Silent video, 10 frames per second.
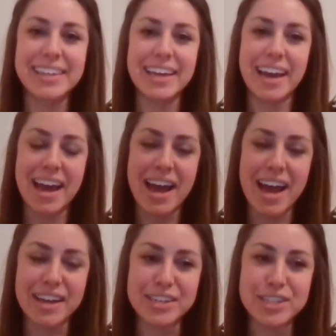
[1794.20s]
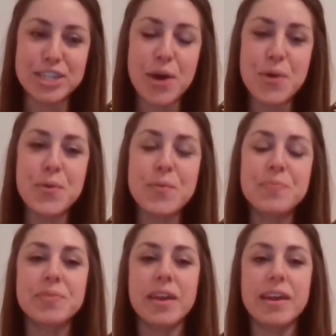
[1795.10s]
Yeah, so
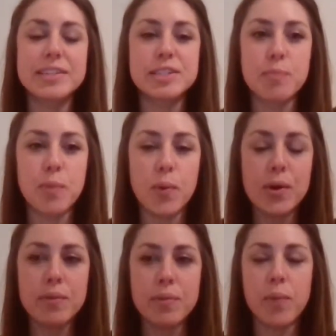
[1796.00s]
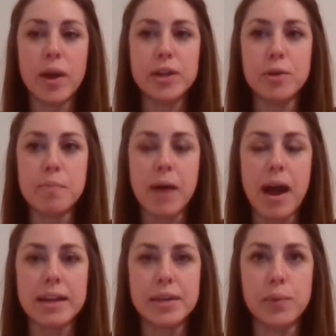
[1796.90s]
it's more what your
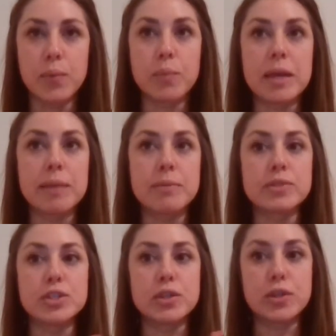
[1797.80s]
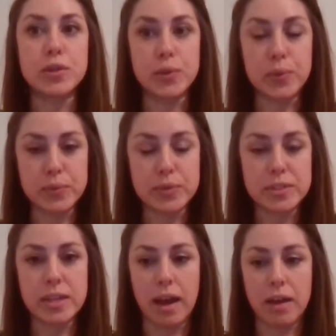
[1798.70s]
body will be able to
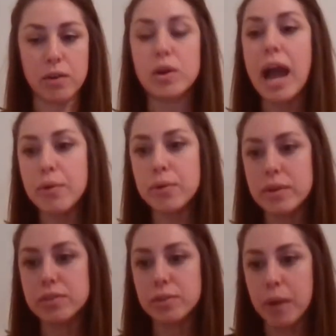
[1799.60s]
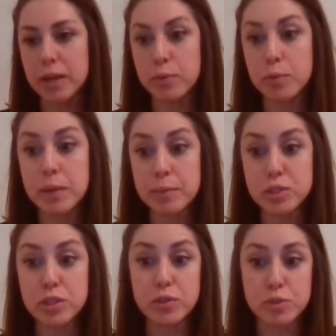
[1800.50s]
use, uh, or how your body will be able
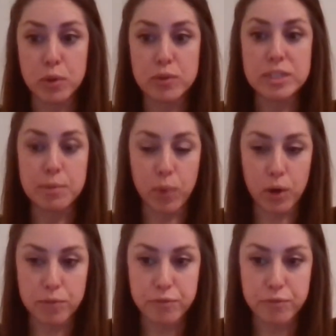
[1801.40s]
to use protein more